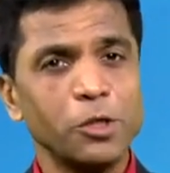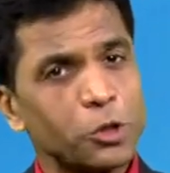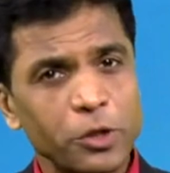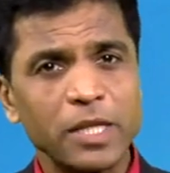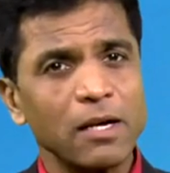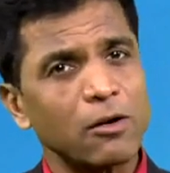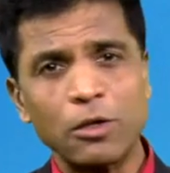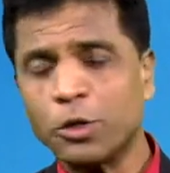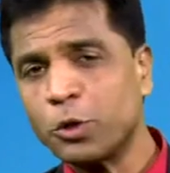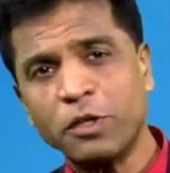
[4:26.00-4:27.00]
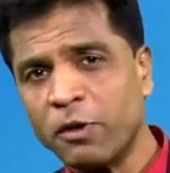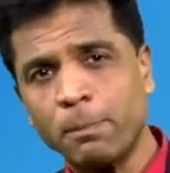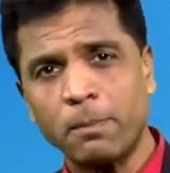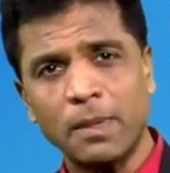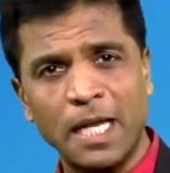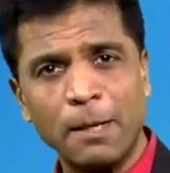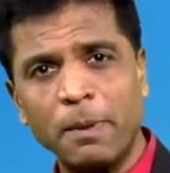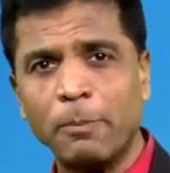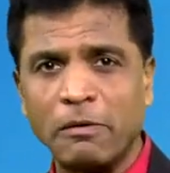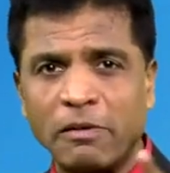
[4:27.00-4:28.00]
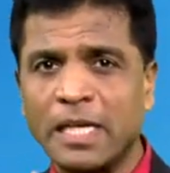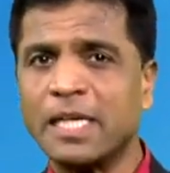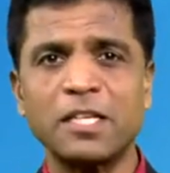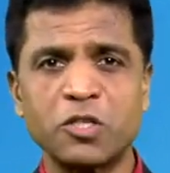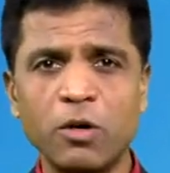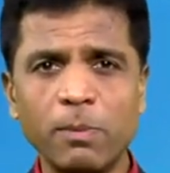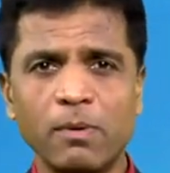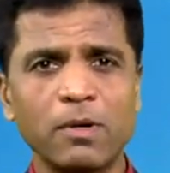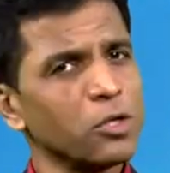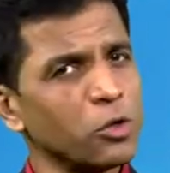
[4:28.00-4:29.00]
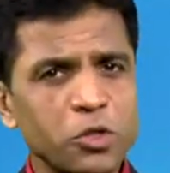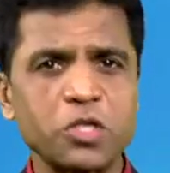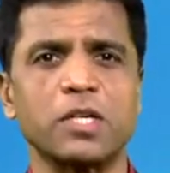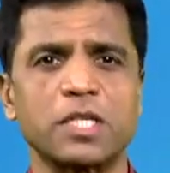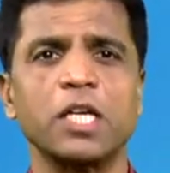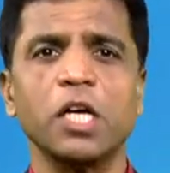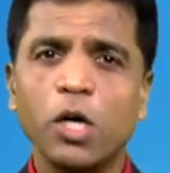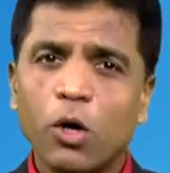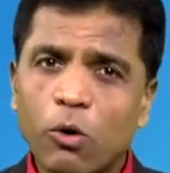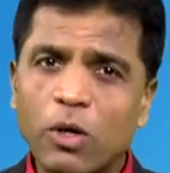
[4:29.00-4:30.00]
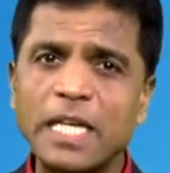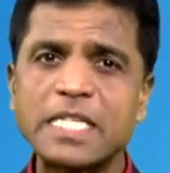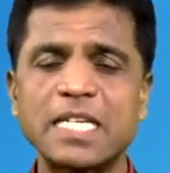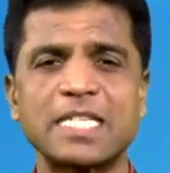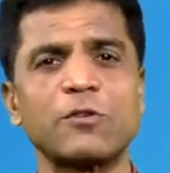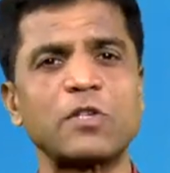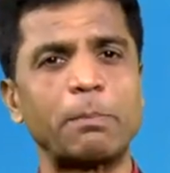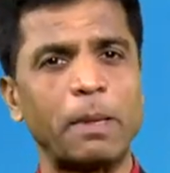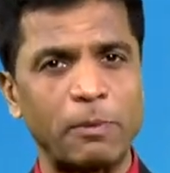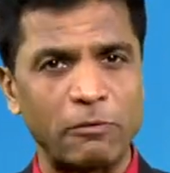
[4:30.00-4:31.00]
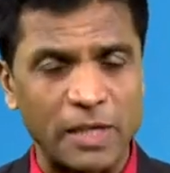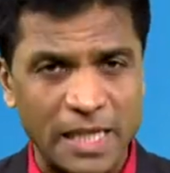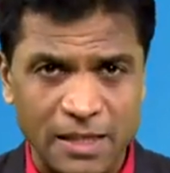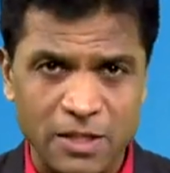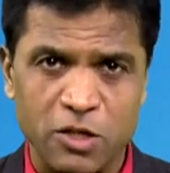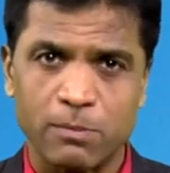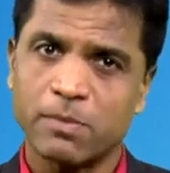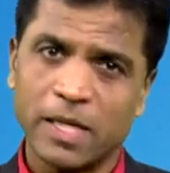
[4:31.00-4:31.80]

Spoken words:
Do you think all the 25 lakh people will get the job? No chance. Only 6,000 people will get the job.